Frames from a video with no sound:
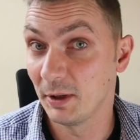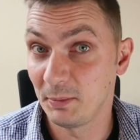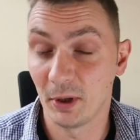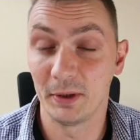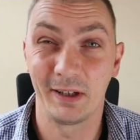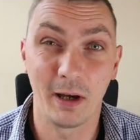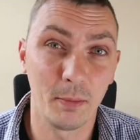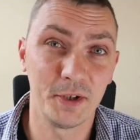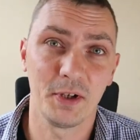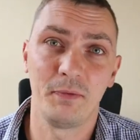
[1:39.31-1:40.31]
let me know in the
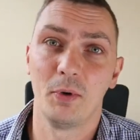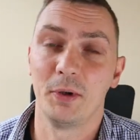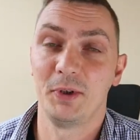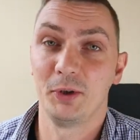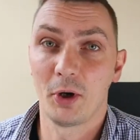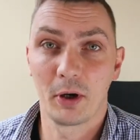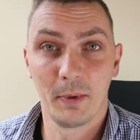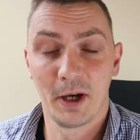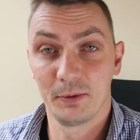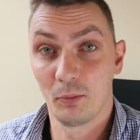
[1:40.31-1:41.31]
comments if you want me to talk
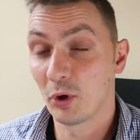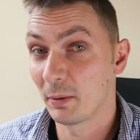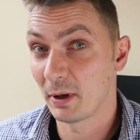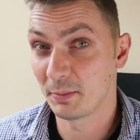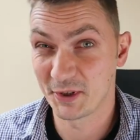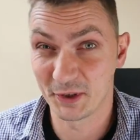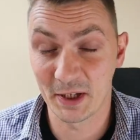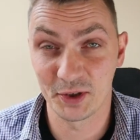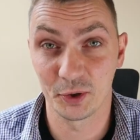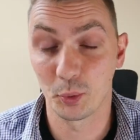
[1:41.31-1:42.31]
more about
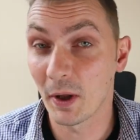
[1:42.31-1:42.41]
presentations.